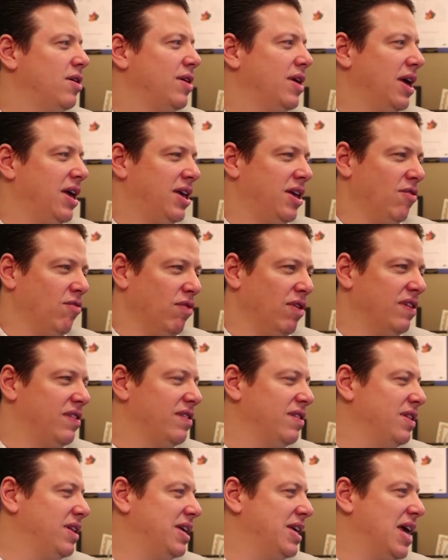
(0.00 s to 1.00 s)
He
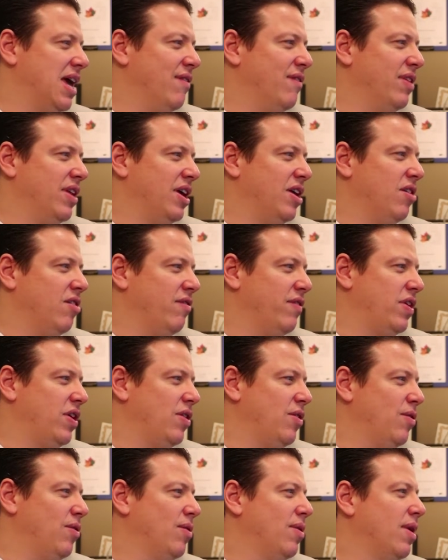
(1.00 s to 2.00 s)
recently gave an
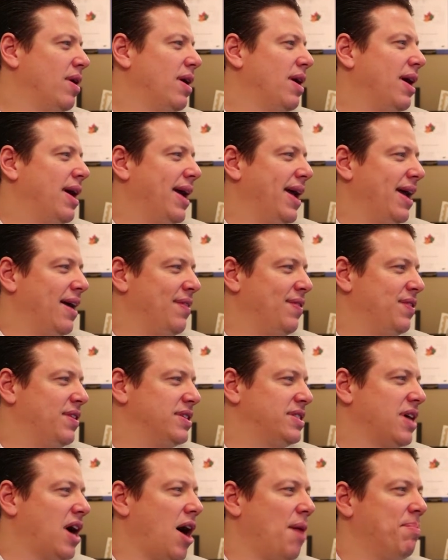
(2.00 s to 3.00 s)
interview, and the
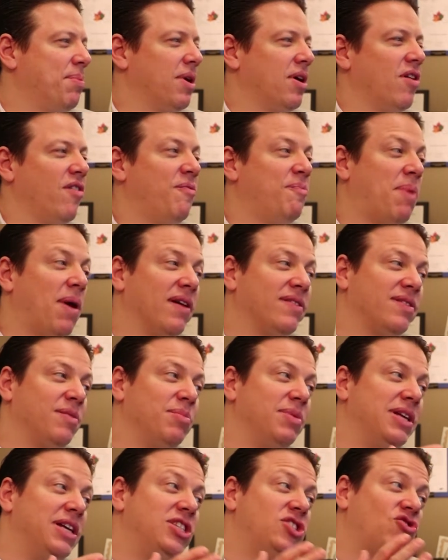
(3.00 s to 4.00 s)
topic of
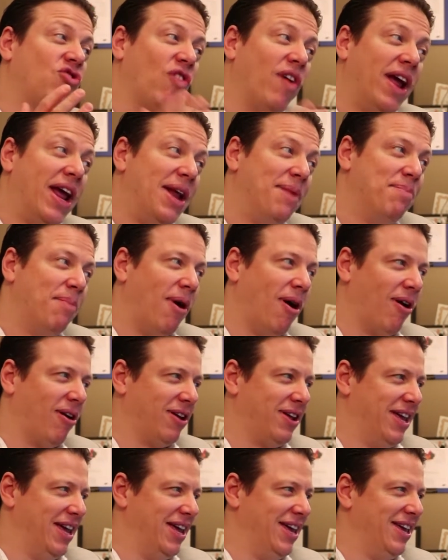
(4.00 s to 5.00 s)
possibly
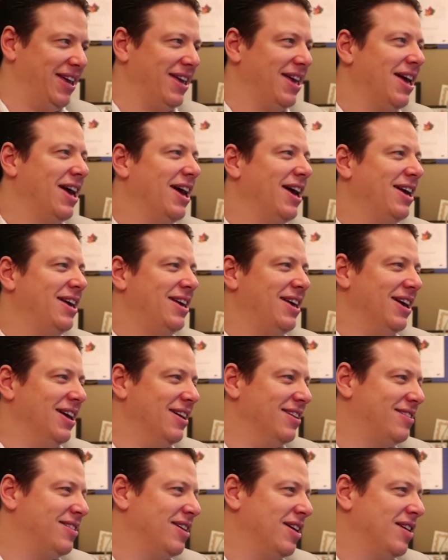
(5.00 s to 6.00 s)
trademarking
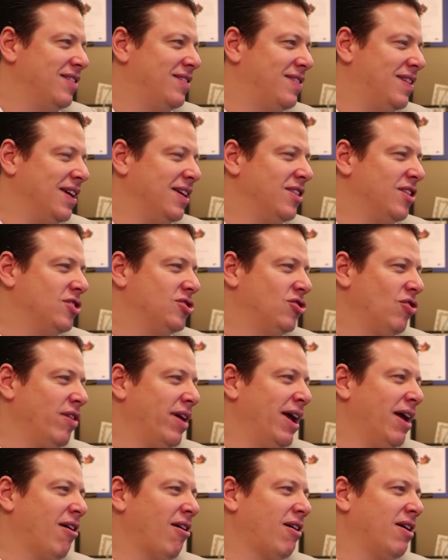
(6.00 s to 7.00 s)
his signature
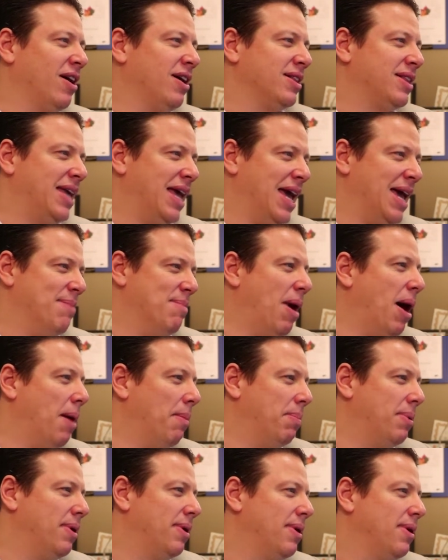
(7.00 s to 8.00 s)
haircut came
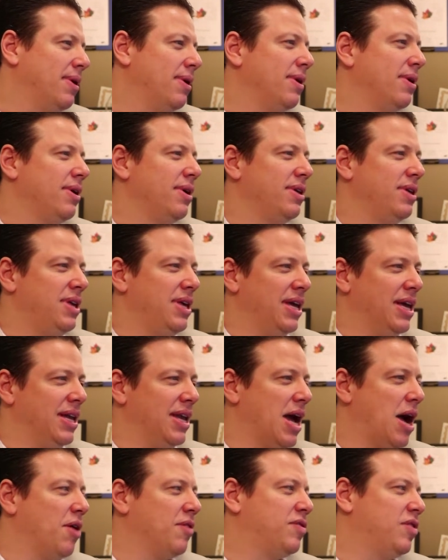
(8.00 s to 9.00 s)
up. He
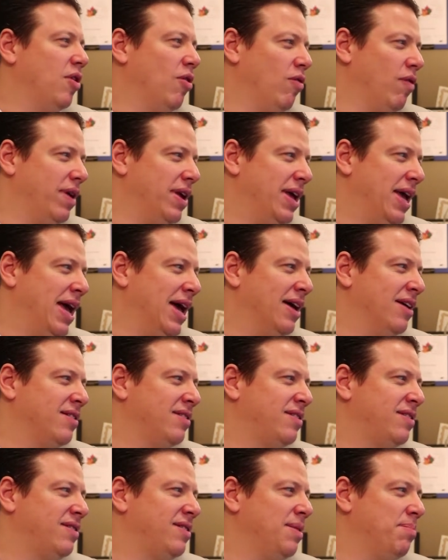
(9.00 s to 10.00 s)
announced he already
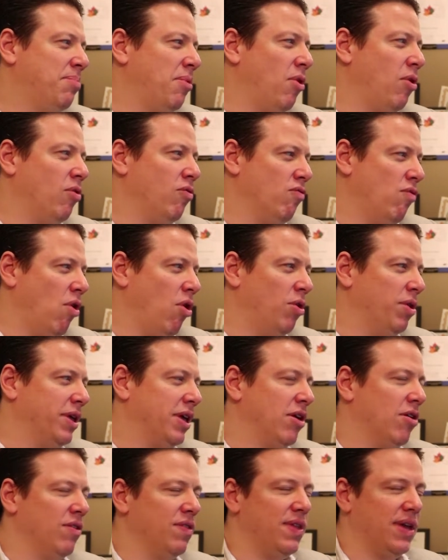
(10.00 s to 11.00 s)
has the ball
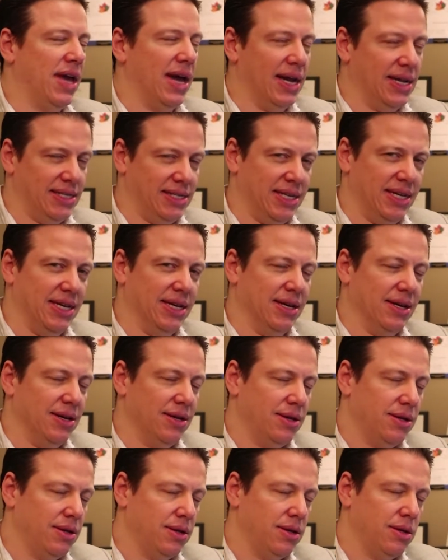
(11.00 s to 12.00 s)
rolling on the idea.
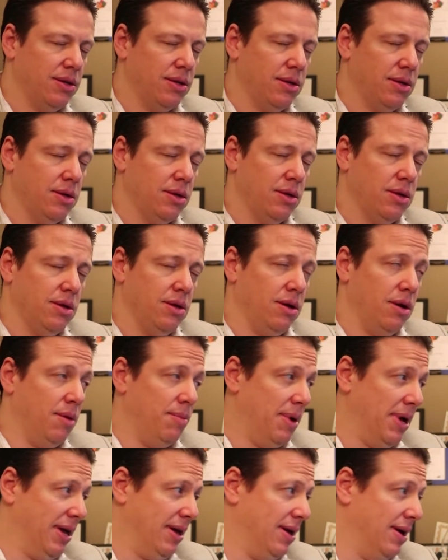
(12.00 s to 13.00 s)
Oh
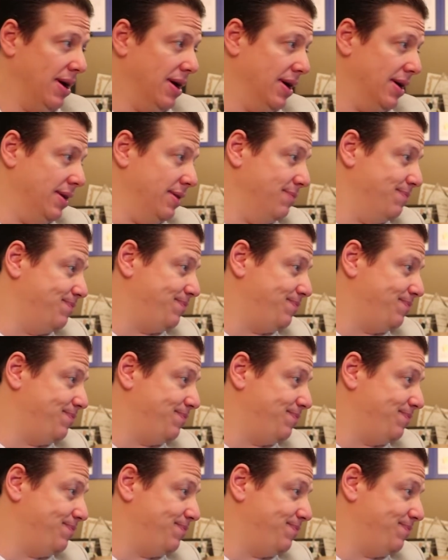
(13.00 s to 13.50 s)
my god.